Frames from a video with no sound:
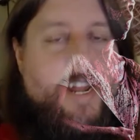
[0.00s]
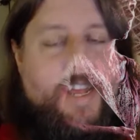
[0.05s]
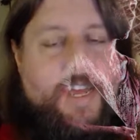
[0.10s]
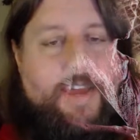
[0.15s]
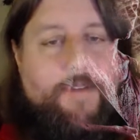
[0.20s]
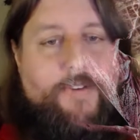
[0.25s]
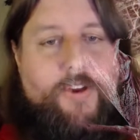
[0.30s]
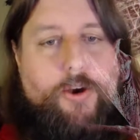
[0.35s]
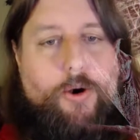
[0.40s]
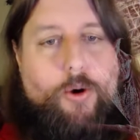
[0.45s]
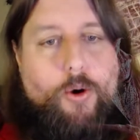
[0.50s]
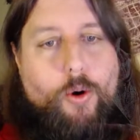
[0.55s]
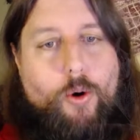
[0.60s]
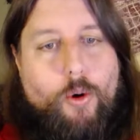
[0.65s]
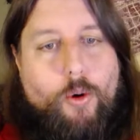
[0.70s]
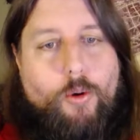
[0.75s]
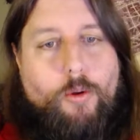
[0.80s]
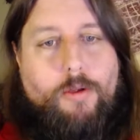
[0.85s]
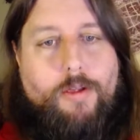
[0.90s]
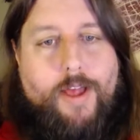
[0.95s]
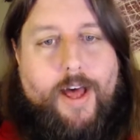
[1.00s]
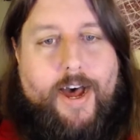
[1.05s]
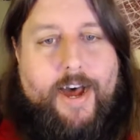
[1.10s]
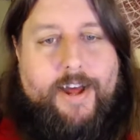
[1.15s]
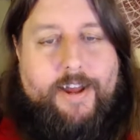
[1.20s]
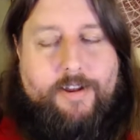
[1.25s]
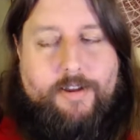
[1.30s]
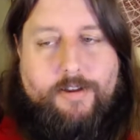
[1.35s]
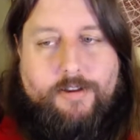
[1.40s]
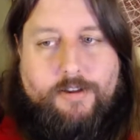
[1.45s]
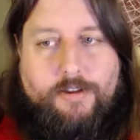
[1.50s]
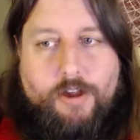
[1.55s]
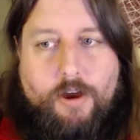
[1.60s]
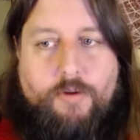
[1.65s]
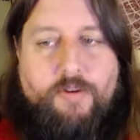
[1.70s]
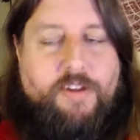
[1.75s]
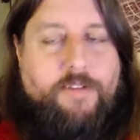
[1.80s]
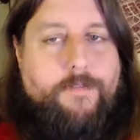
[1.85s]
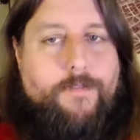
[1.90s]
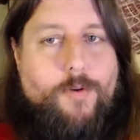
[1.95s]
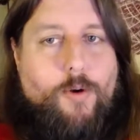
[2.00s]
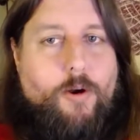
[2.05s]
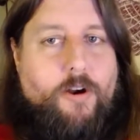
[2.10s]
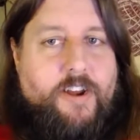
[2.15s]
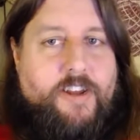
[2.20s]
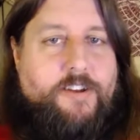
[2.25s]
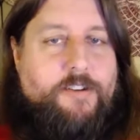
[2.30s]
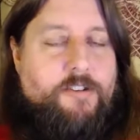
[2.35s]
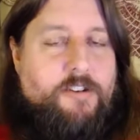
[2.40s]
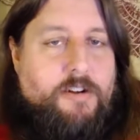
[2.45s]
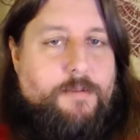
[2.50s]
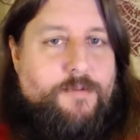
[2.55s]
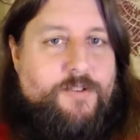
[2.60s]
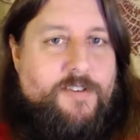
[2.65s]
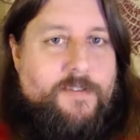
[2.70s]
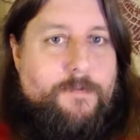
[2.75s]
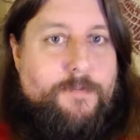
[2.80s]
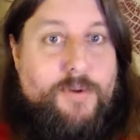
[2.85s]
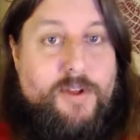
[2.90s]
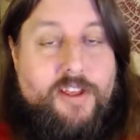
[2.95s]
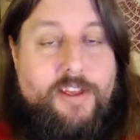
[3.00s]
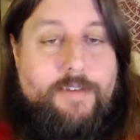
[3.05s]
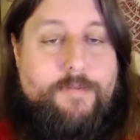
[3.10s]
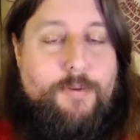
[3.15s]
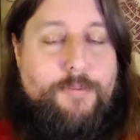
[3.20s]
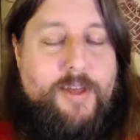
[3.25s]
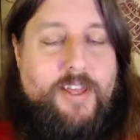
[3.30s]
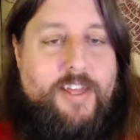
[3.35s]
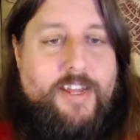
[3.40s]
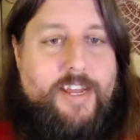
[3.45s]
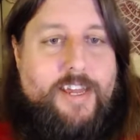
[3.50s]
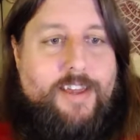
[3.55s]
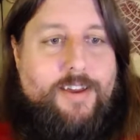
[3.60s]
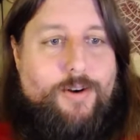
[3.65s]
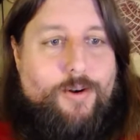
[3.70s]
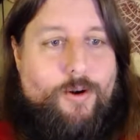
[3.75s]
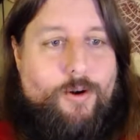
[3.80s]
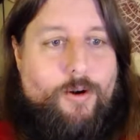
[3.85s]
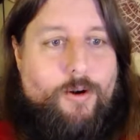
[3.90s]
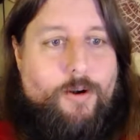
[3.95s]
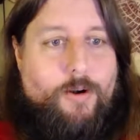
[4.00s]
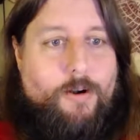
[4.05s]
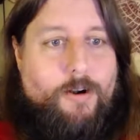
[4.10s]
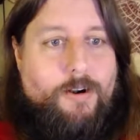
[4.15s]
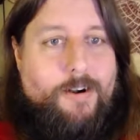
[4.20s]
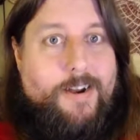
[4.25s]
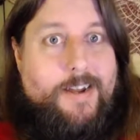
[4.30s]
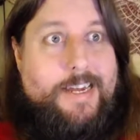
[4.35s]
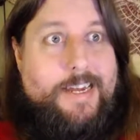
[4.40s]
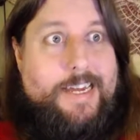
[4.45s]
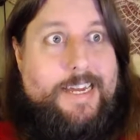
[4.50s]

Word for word: having a whole lot going for it in terms of believability or